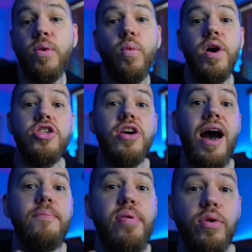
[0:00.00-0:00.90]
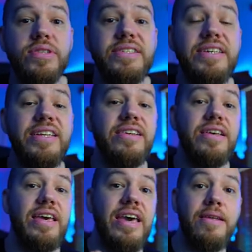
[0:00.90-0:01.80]
which I posted
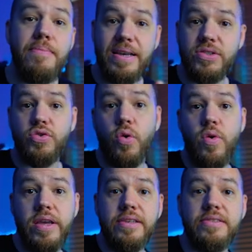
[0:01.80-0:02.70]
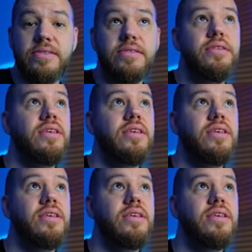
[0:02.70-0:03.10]
in my stories